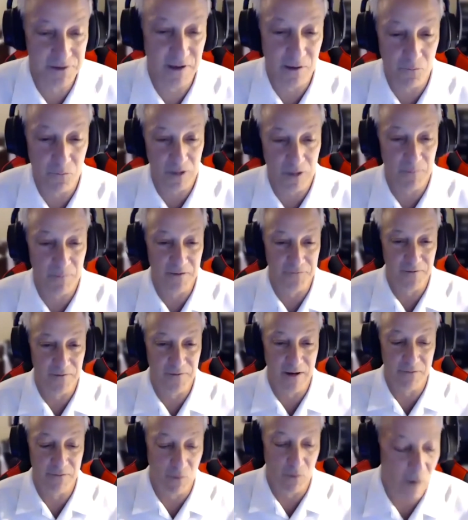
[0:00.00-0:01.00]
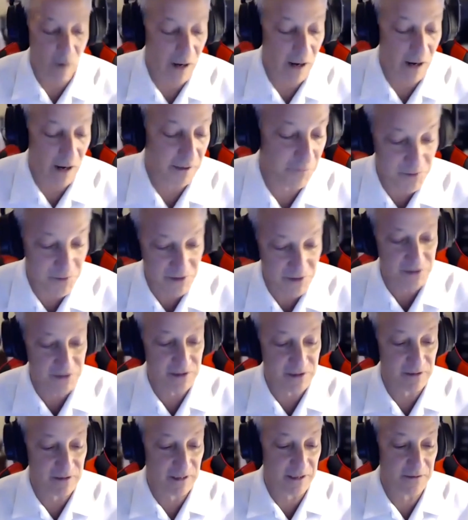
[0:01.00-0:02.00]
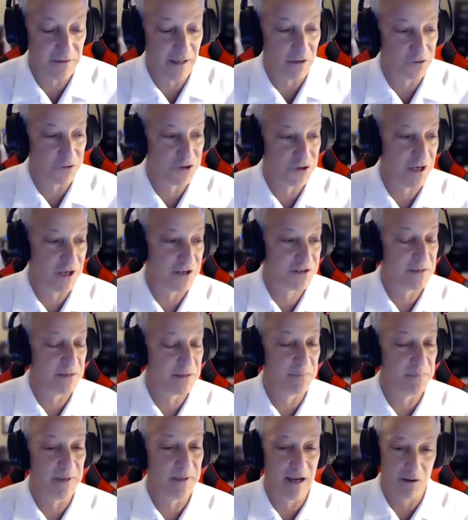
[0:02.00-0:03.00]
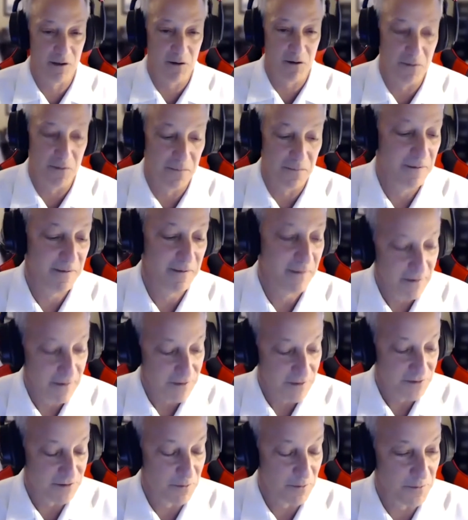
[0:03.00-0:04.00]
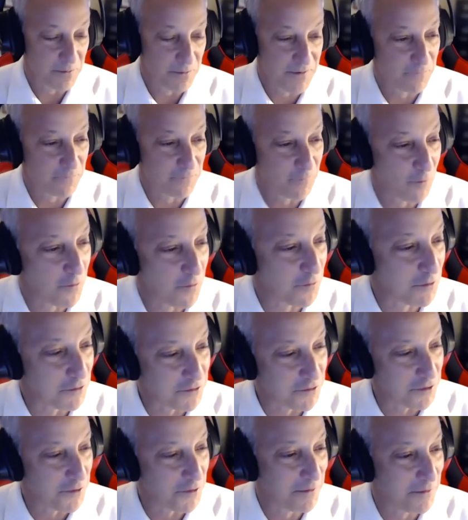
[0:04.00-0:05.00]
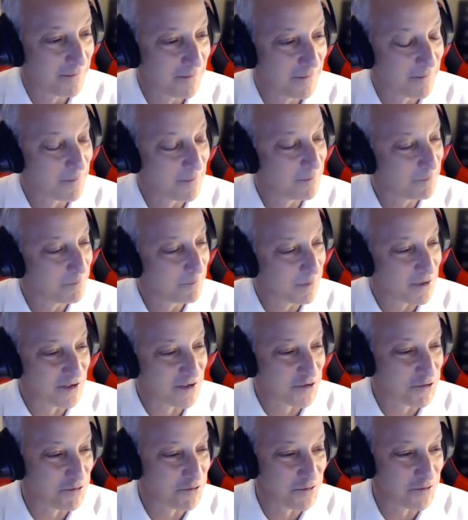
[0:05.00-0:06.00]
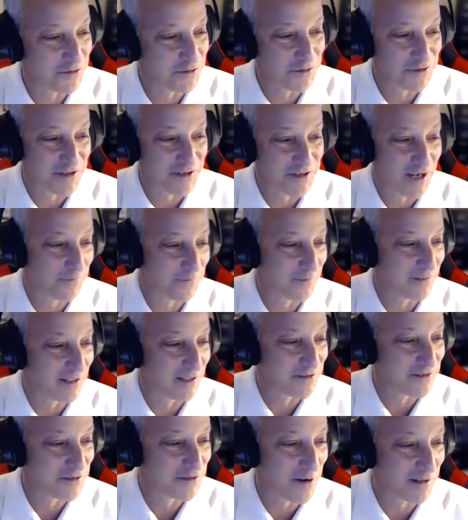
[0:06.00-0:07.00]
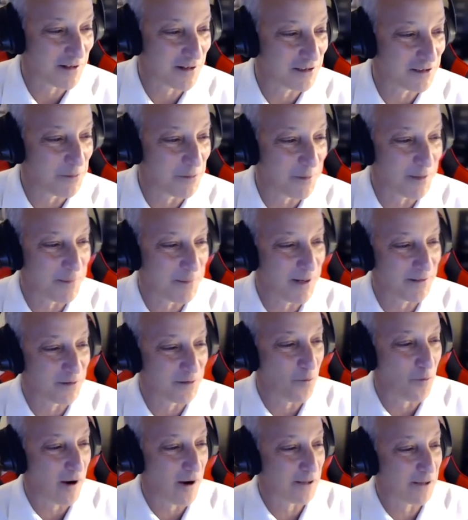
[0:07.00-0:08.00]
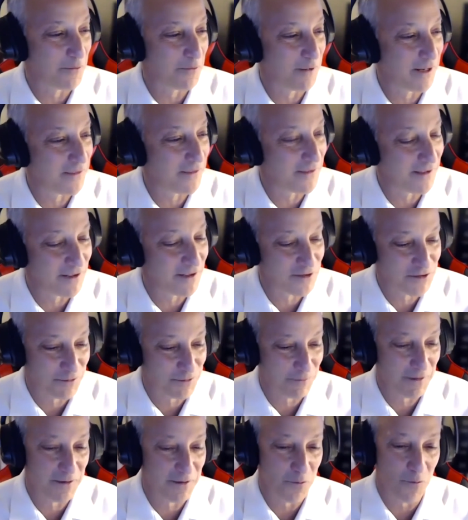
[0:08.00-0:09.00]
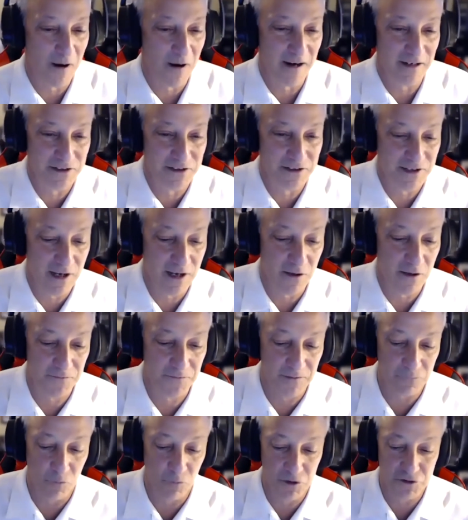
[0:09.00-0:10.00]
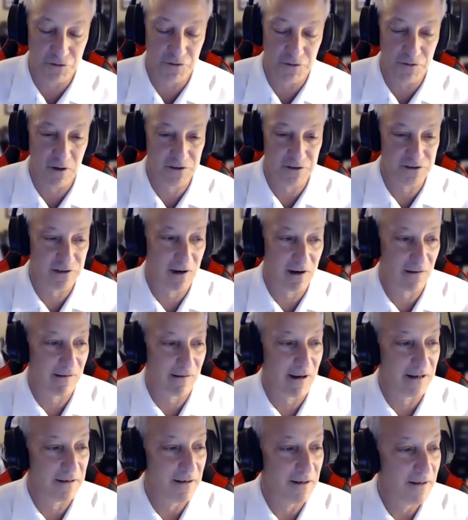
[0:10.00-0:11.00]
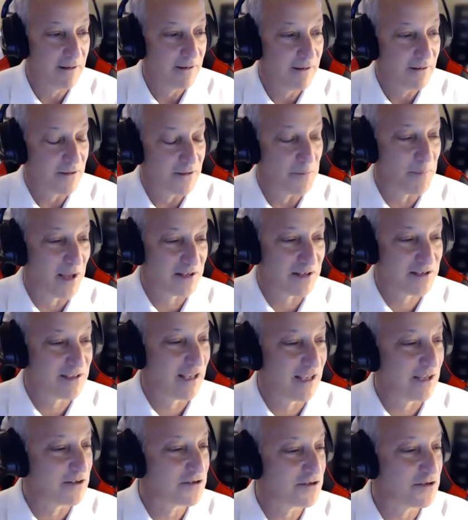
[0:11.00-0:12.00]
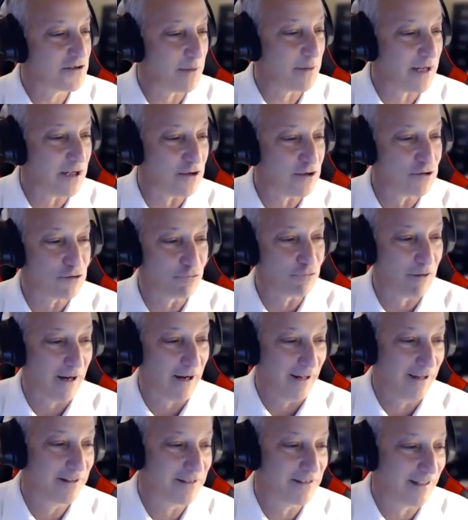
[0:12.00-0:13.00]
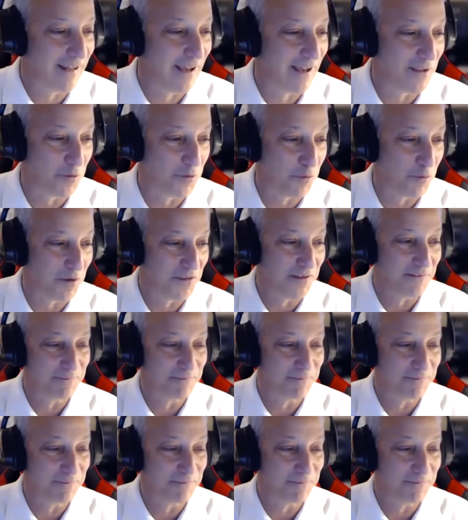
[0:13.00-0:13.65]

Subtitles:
one of my favorite wines from Sicily, the El Cesti Bianco. So without further ado, please introduce yourself and let's talk a little bit about the winery, the history, the wine itself, and what your thoughts are on the best things to eat and drink together with it.